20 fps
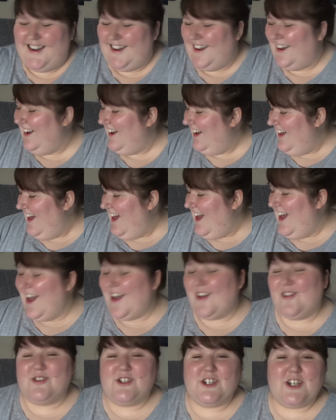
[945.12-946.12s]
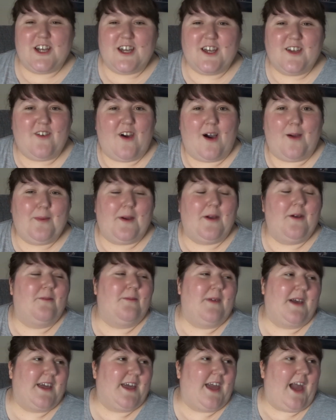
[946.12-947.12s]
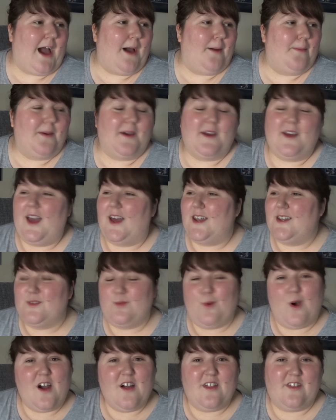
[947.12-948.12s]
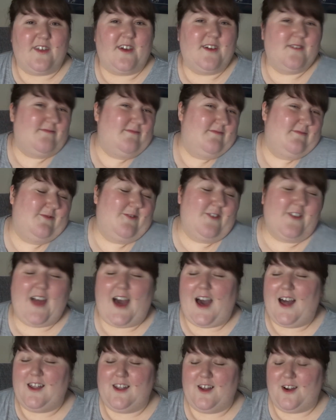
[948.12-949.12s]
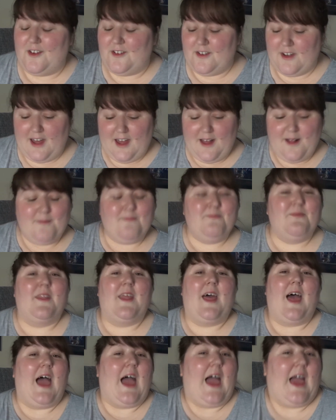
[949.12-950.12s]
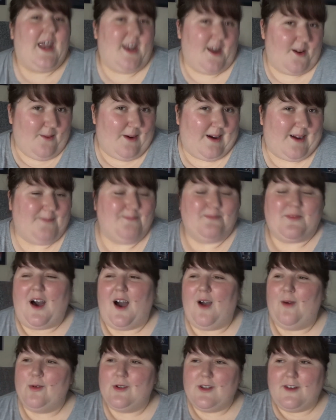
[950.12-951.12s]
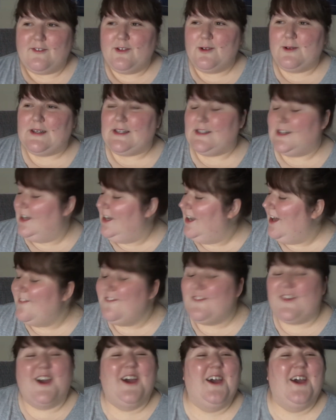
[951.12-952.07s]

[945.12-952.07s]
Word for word: it will cheer you up, it will make you happy and it's worth it for that alone. Anyway, I will love, love,